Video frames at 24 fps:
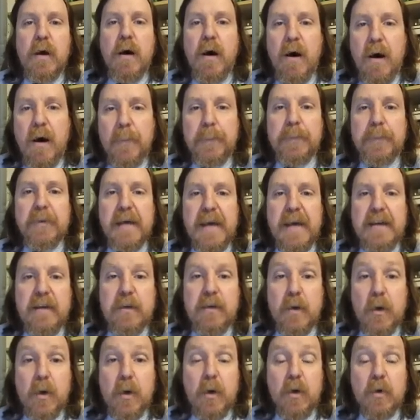on
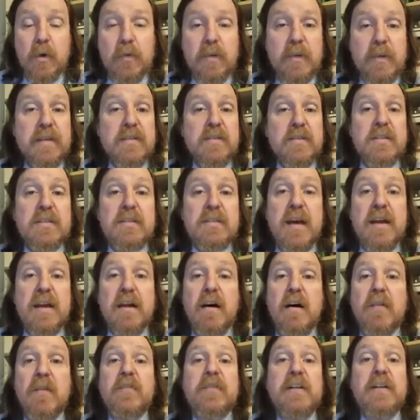planet Earth, instead
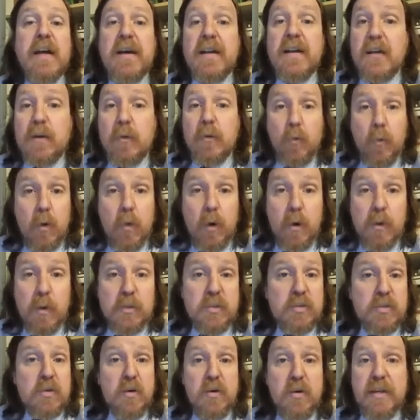of getting
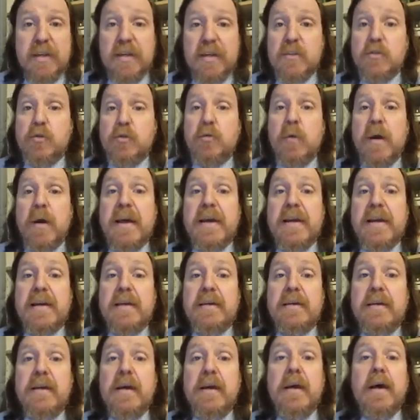worse, turning into
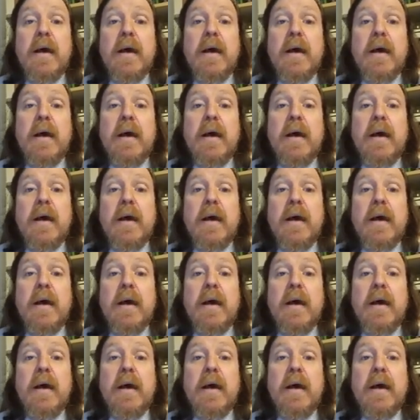a